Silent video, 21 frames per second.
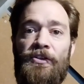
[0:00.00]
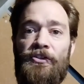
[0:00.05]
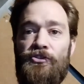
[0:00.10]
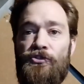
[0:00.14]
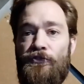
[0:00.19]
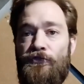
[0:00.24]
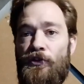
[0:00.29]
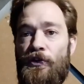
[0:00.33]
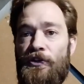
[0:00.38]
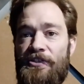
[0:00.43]

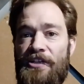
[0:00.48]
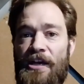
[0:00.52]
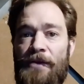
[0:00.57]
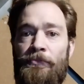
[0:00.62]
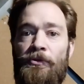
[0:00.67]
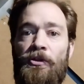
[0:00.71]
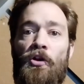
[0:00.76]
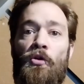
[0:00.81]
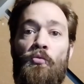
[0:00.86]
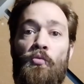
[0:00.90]
So, for
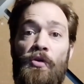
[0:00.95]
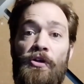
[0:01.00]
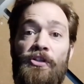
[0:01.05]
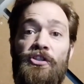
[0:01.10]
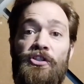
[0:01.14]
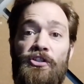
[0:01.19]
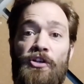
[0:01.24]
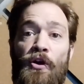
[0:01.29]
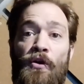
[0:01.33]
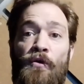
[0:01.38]
example, a
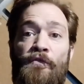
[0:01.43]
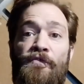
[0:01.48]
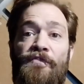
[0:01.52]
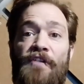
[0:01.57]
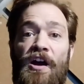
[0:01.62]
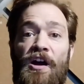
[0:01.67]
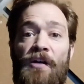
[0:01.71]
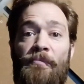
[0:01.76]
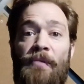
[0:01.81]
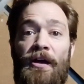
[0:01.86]
wood stove
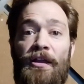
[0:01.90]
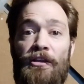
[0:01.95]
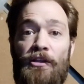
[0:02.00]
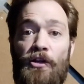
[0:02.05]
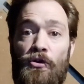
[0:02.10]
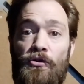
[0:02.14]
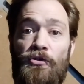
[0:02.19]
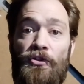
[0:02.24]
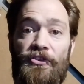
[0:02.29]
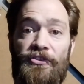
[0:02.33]
fired by
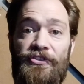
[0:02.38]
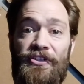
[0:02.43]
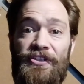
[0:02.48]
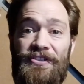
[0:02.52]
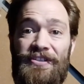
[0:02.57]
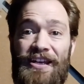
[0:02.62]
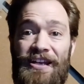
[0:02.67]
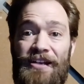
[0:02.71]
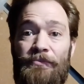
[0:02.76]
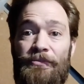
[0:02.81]
local
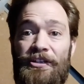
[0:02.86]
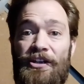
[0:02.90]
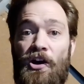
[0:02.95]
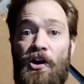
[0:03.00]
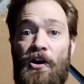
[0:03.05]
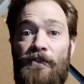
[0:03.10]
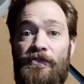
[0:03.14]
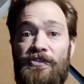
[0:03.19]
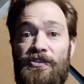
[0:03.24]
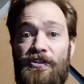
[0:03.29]
sustainably
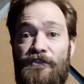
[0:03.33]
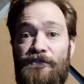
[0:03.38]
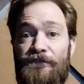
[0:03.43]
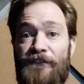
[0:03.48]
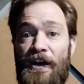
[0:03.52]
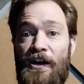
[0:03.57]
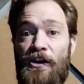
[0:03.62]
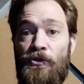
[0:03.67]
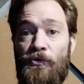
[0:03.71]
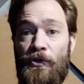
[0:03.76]
harvested
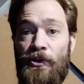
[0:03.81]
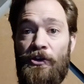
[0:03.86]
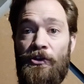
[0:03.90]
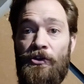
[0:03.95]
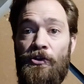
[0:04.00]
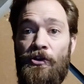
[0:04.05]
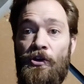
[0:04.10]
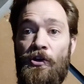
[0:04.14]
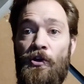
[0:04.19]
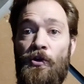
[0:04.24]
firewood